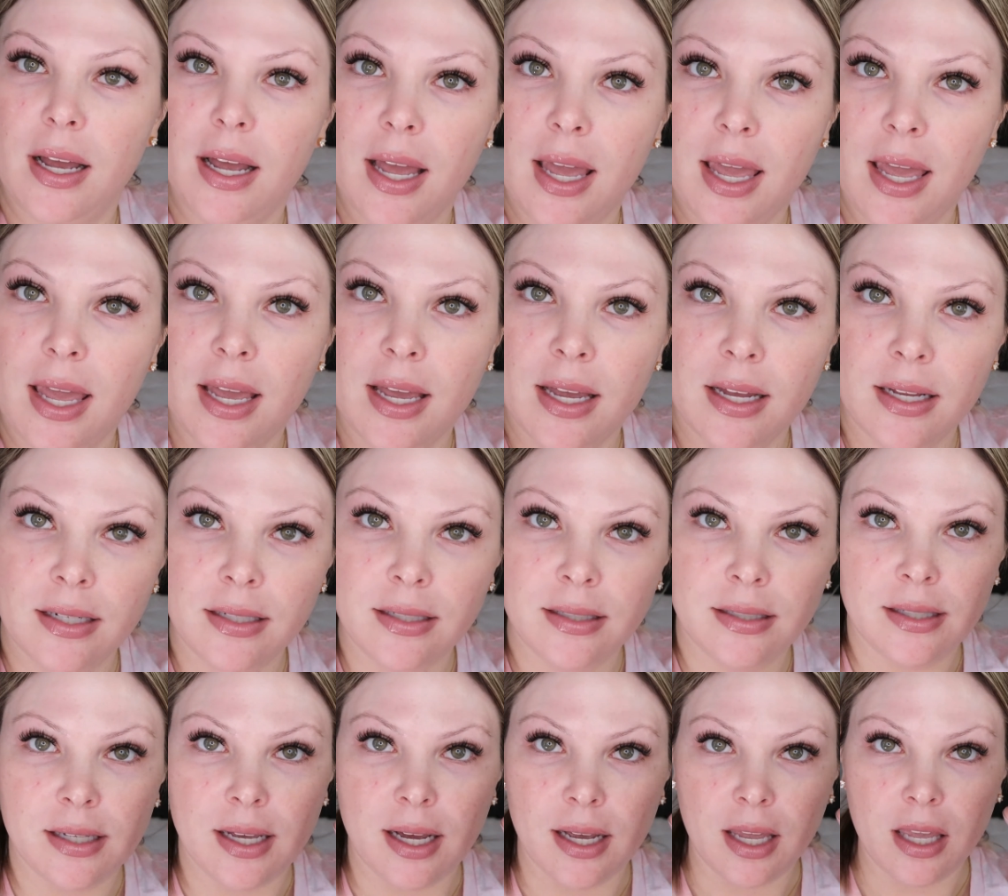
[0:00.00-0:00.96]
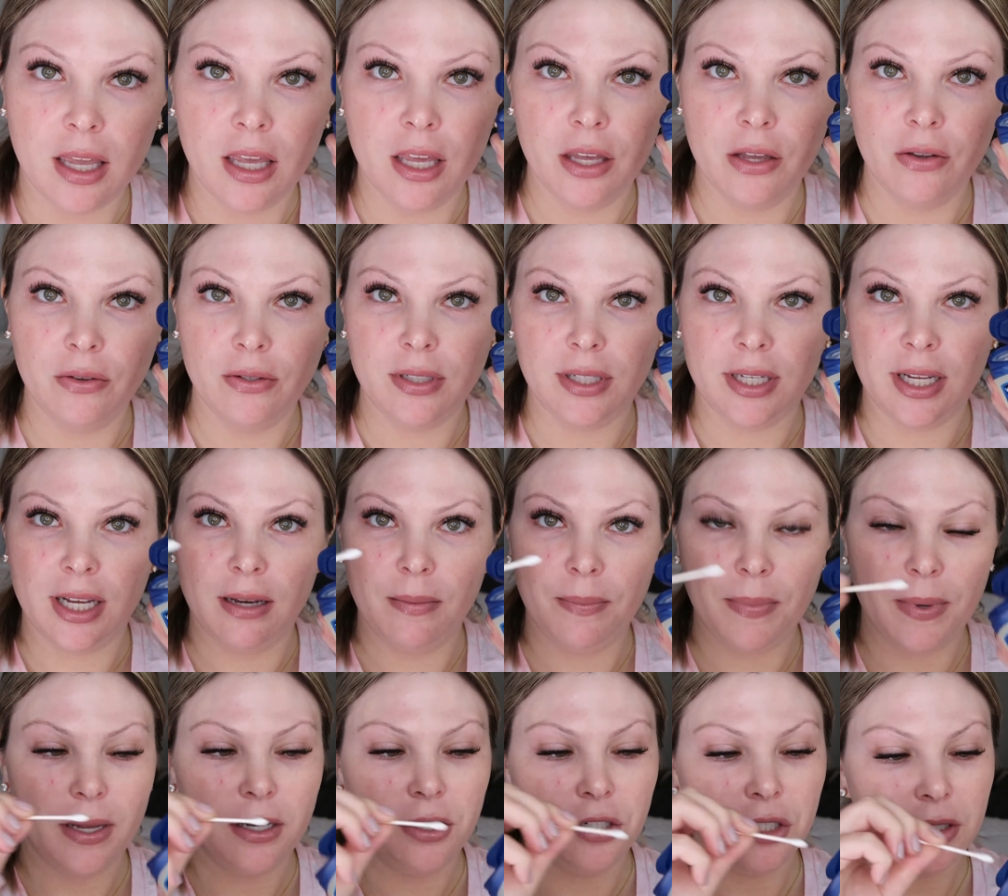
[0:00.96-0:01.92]
and a
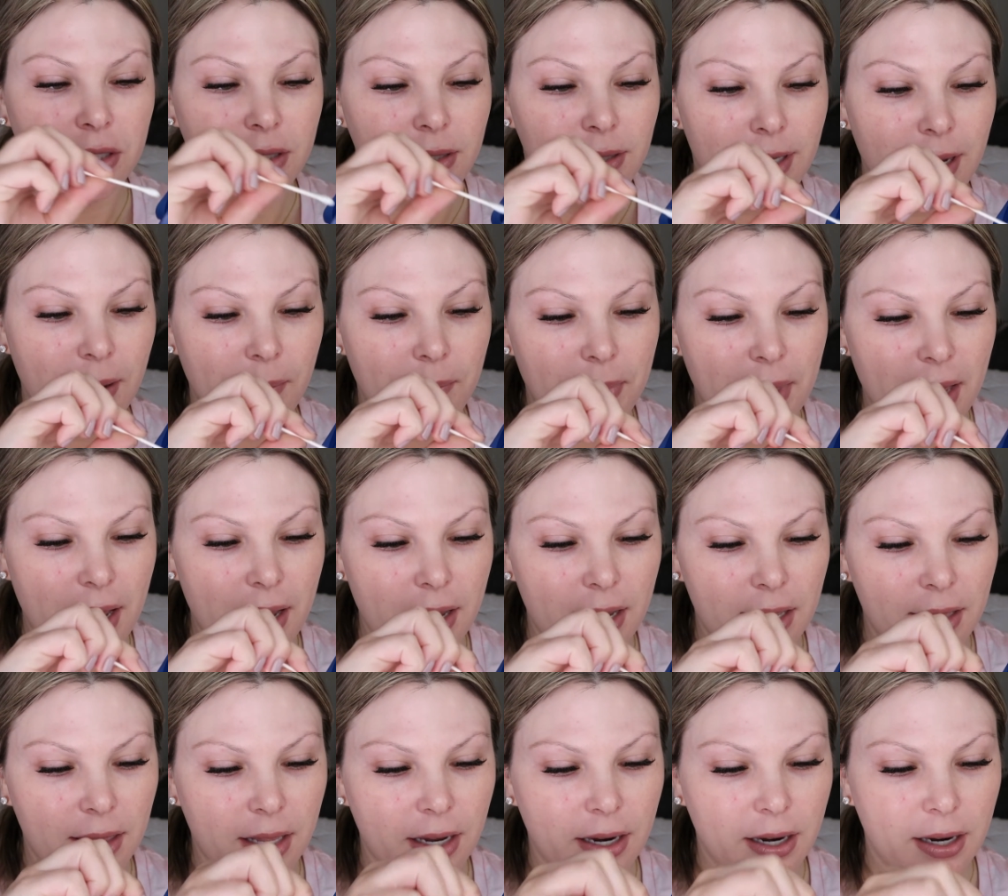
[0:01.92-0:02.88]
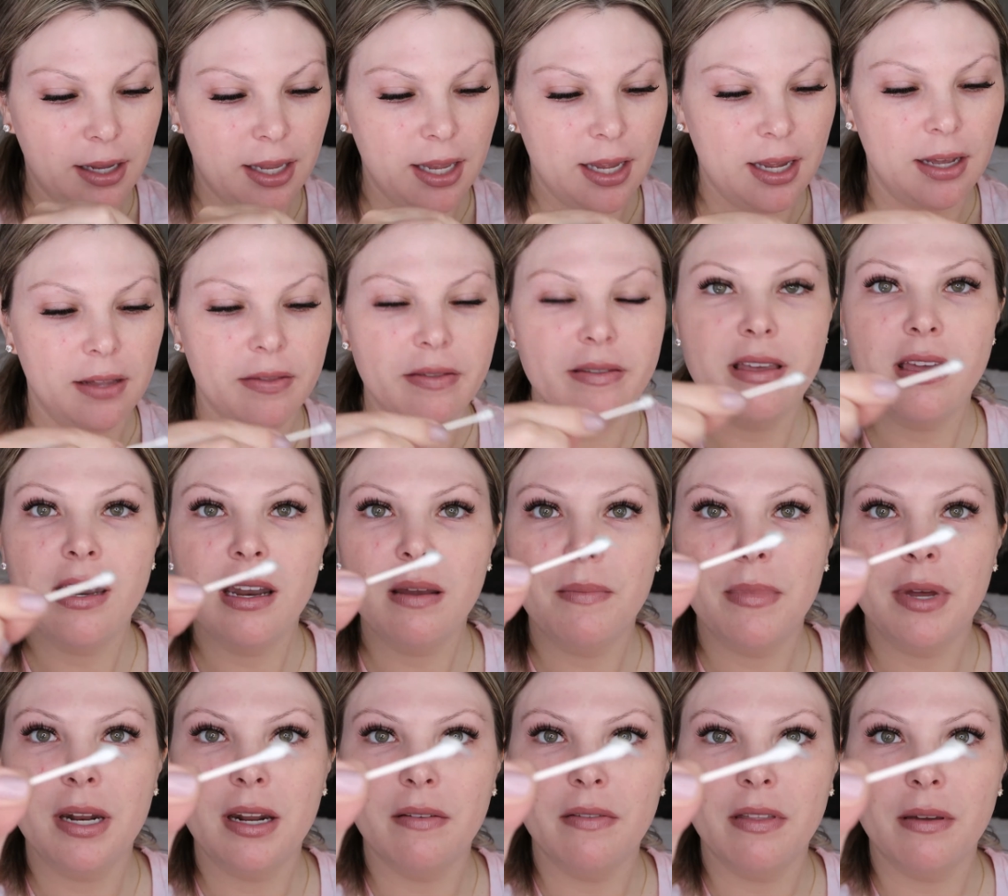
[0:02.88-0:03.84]
Q-tip and just dip that in there and get a little
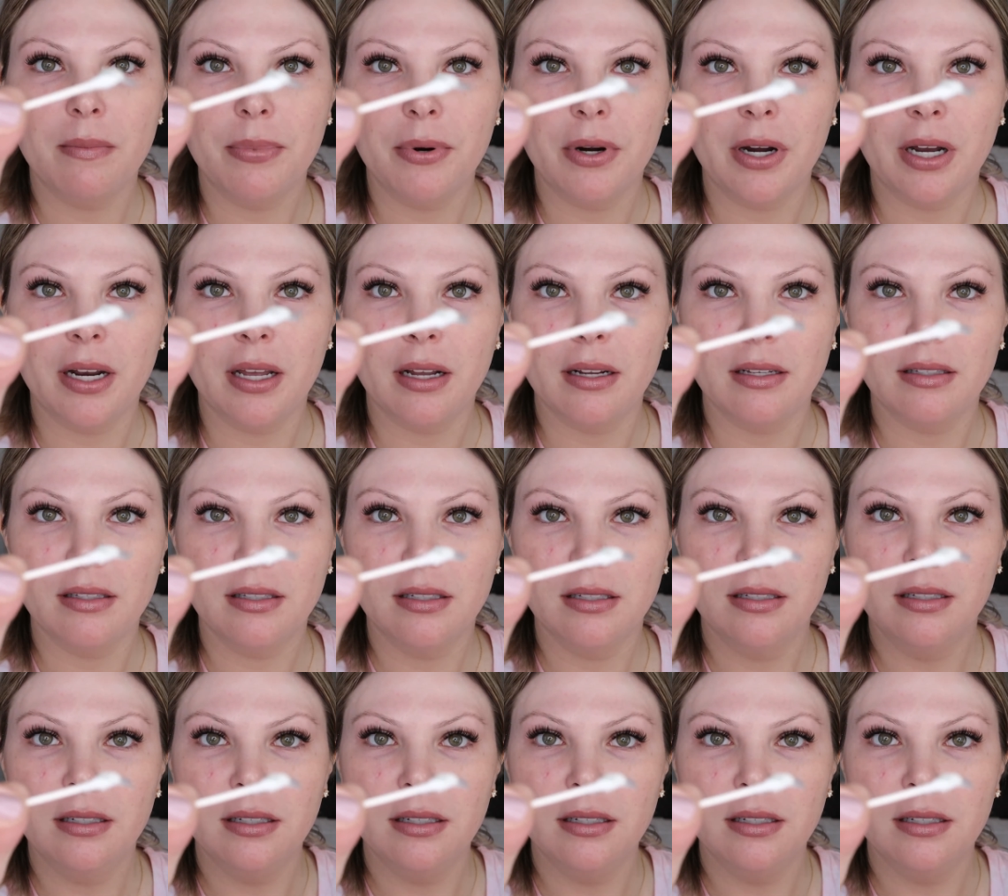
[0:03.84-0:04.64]
bit of the product